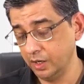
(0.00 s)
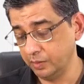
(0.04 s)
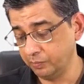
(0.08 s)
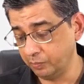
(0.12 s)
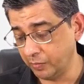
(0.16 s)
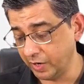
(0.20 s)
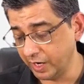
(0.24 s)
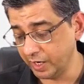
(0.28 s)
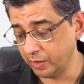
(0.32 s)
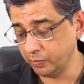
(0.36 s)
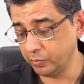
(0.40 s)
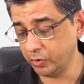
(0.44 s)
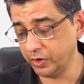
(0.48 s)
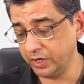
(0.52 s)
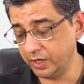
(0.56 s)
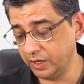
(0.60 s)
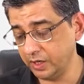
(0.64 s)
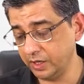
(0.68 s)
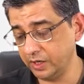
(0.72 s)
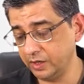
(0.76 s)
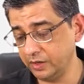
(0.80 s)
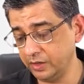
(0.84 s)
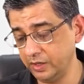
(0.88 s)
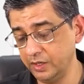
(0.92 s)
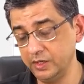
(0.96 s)
My point
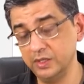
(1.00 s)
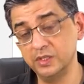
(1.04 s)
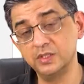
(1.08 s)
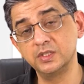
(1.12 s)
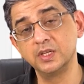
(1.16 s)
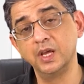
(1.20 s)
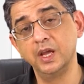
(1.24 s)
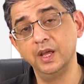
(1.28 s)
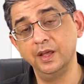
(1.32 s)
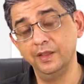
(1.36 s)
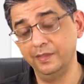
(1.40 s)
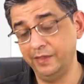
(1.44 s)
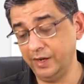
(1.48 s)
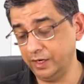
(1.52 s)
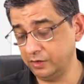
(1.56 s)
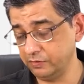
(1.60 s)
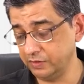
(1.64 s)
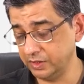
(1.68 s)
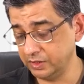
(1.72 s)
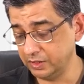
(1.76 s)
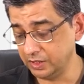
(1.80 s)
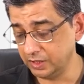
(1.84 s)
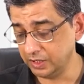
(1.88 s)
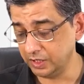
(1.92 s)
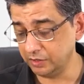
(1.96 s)
here is that
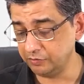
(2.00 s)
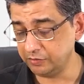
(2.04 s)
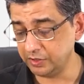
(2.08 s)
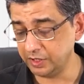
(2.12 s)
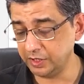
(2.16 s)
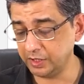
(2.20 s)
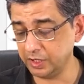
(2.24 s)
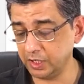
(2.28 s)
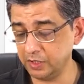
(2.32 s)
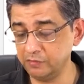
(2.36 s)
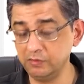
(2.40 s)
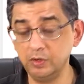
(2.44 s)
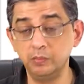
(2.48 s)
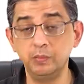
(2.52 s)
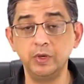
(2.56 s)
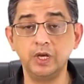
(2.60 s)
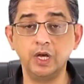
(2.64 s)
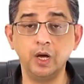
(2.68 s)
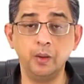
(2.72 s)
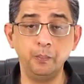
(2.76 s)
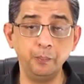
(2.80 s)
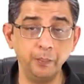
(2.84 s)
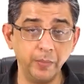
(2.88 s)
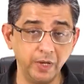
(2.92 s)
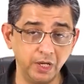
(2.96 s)
when the left atria will
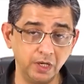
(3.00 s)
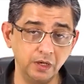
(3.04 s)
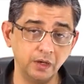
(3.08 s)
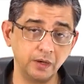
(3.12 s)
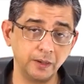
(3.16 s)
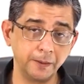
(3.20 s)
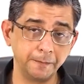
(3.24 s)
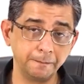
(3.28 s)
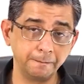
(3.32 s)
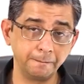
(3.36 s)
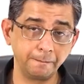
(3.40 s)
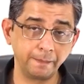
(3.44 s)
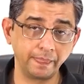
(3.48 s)
become bigger,